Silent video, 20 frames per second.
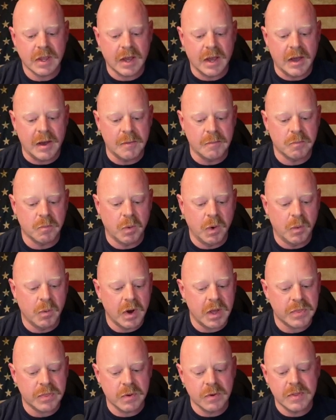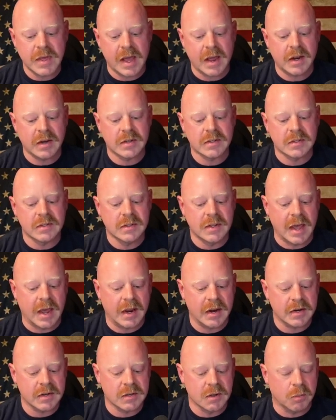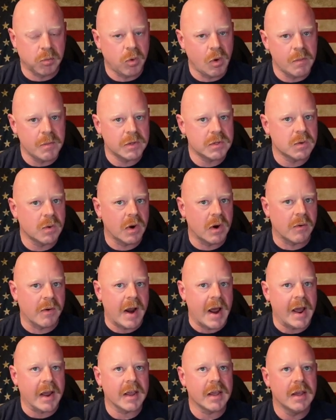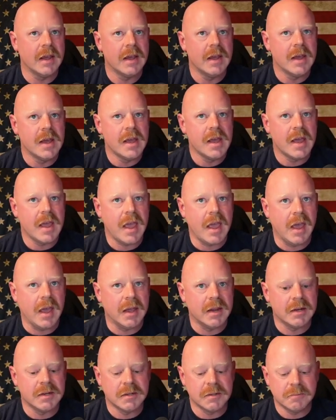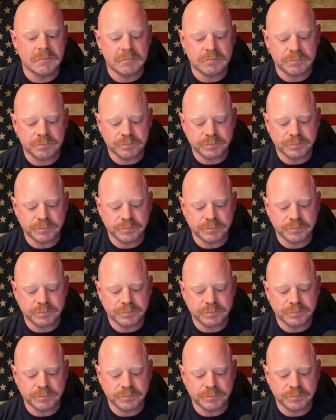We went through that deployment to Iraq, and